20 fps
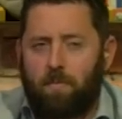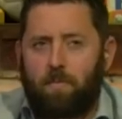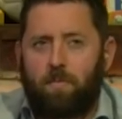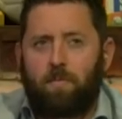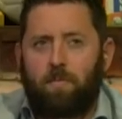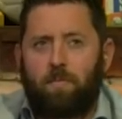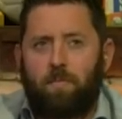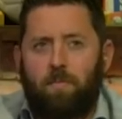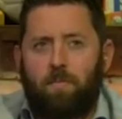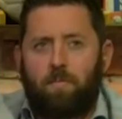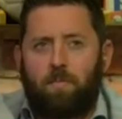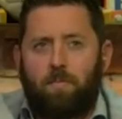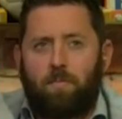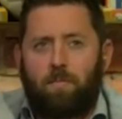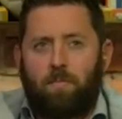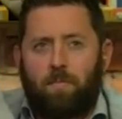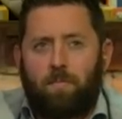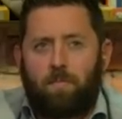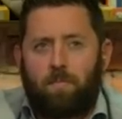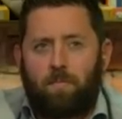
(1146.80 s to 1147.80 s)

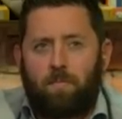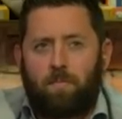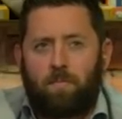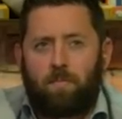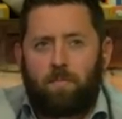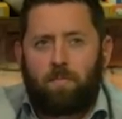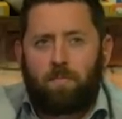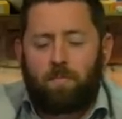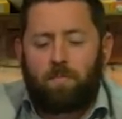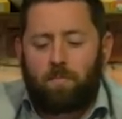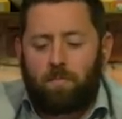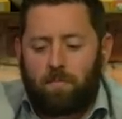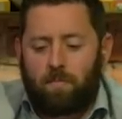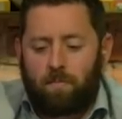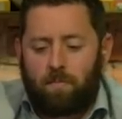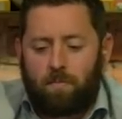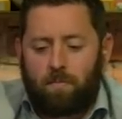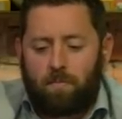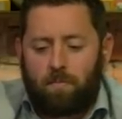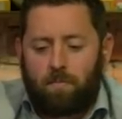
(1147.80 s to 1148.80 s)

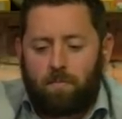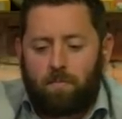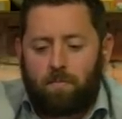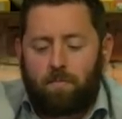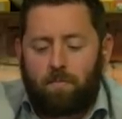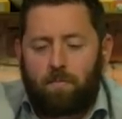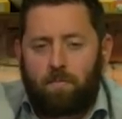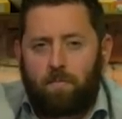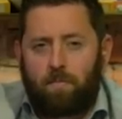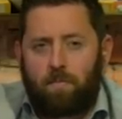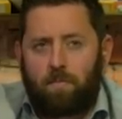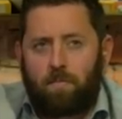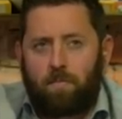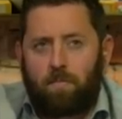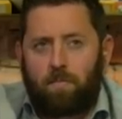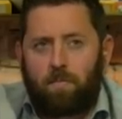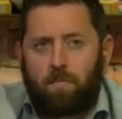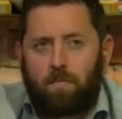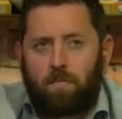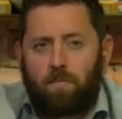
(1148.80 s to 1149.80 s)

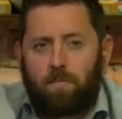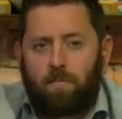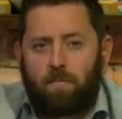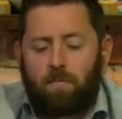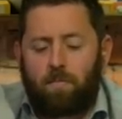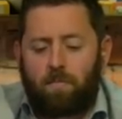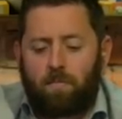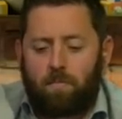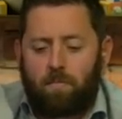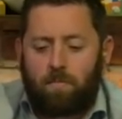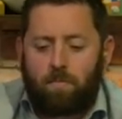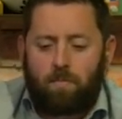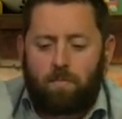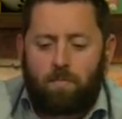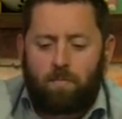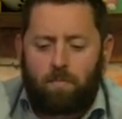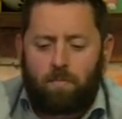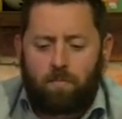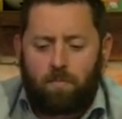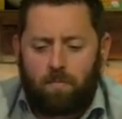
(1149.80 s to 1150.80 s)

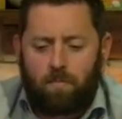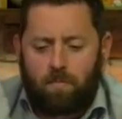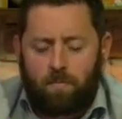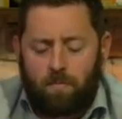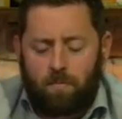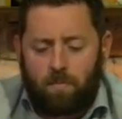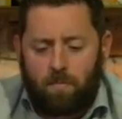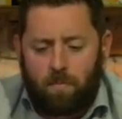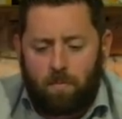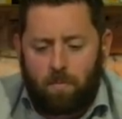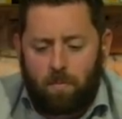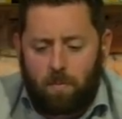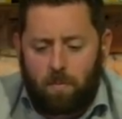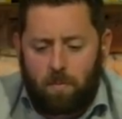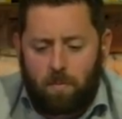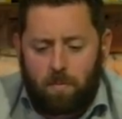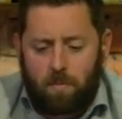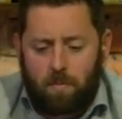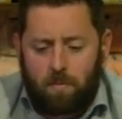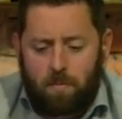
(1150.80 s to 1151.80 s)

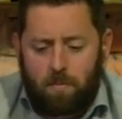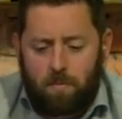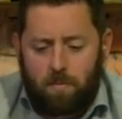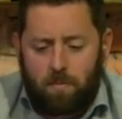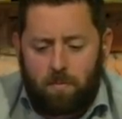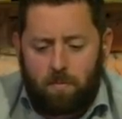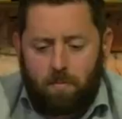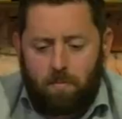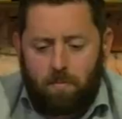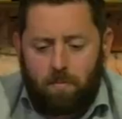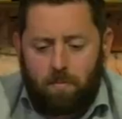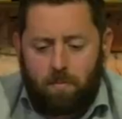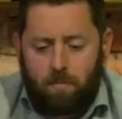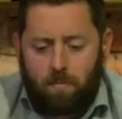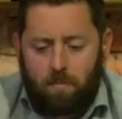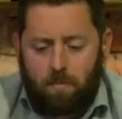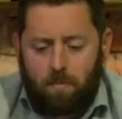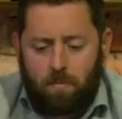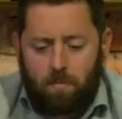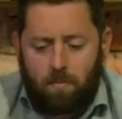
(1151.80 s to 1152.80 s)

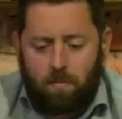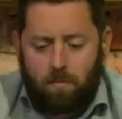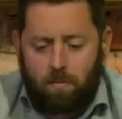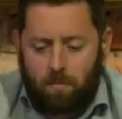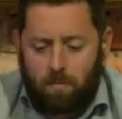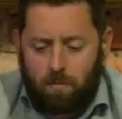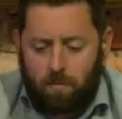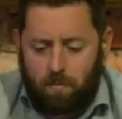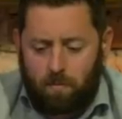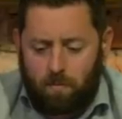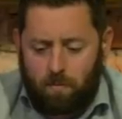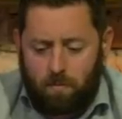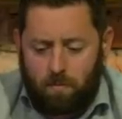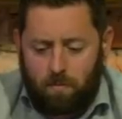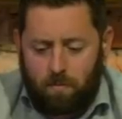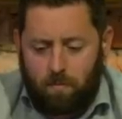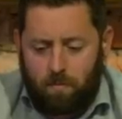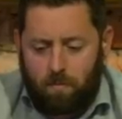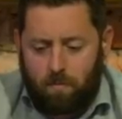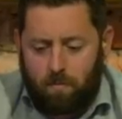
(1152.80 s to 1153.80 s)

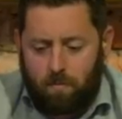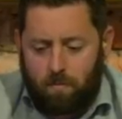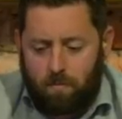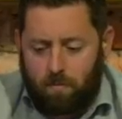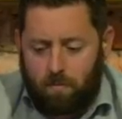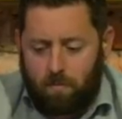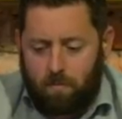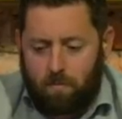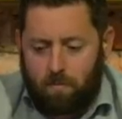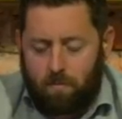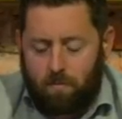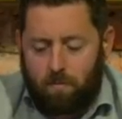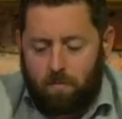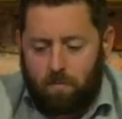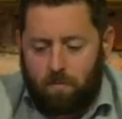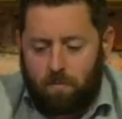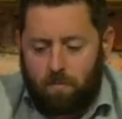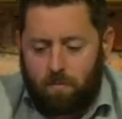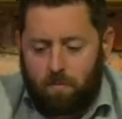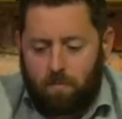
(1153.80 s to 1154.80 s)
(silent)